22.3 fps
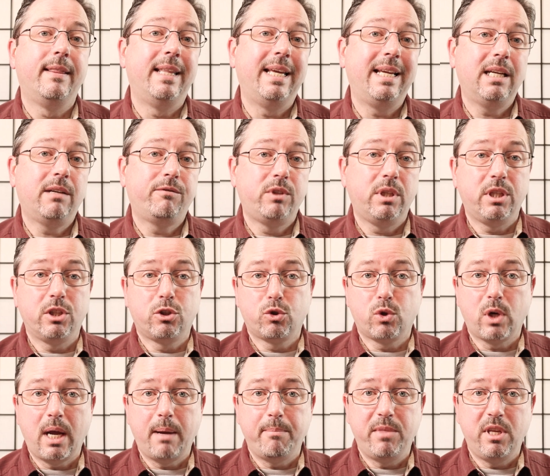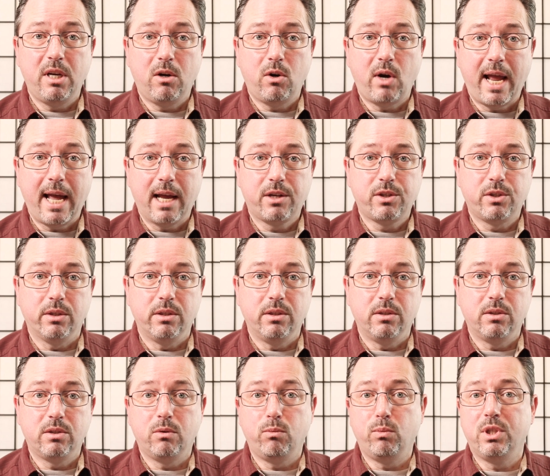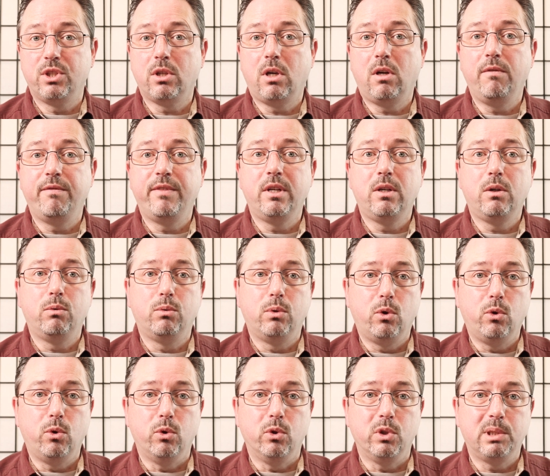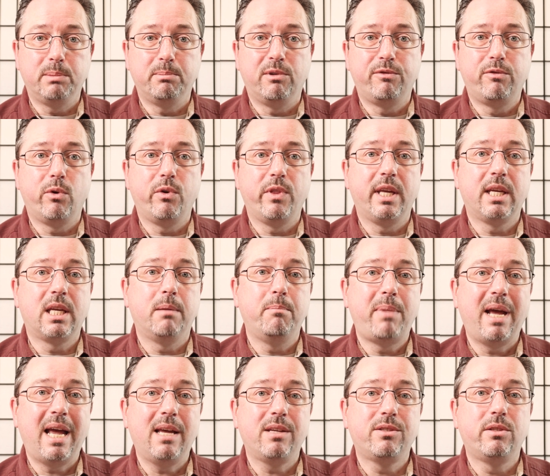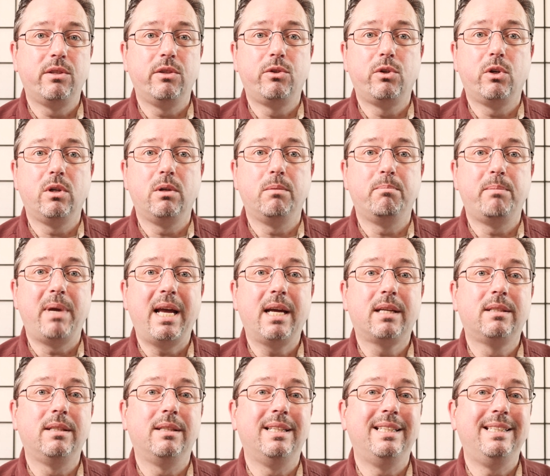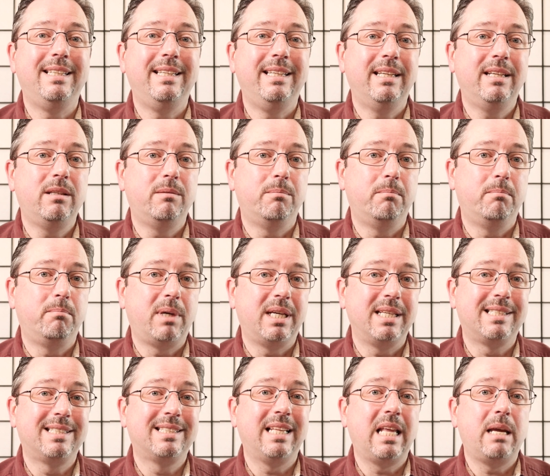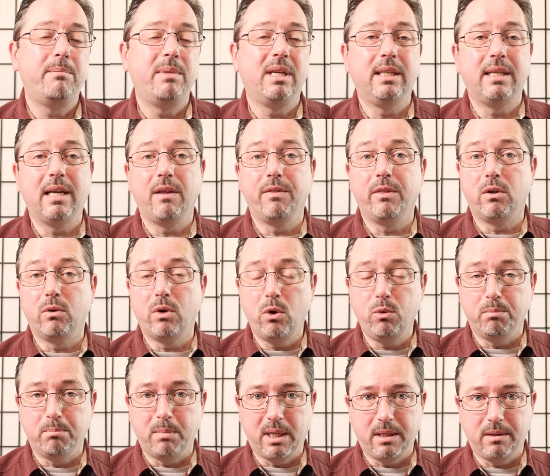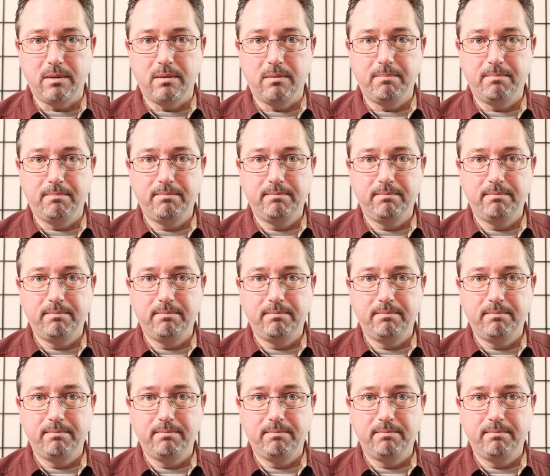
They have to describe their actions and resolve their roles before they can pass the turn back to the DM by slamming down their own button.